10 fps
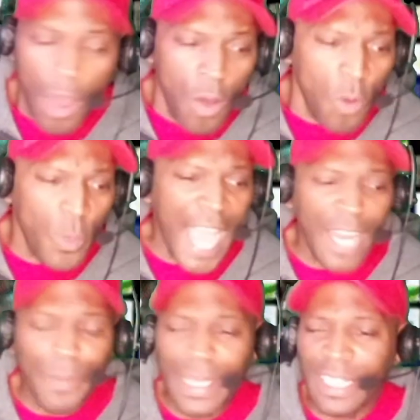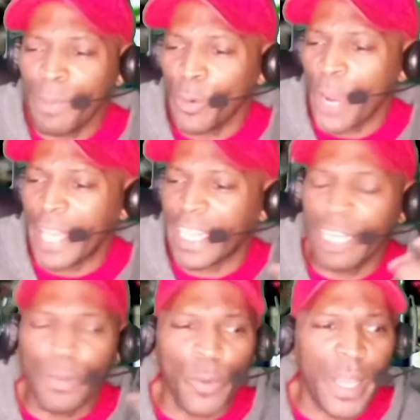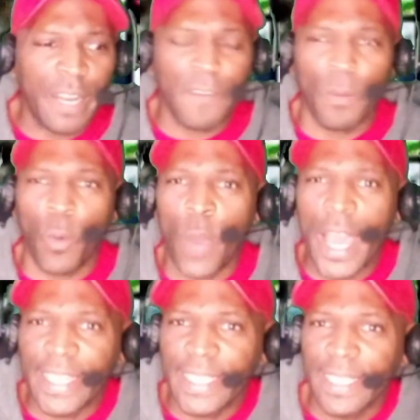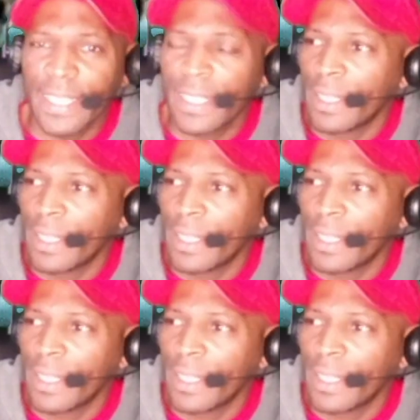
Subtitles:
Oh, we got to be liberated. Liberated from what?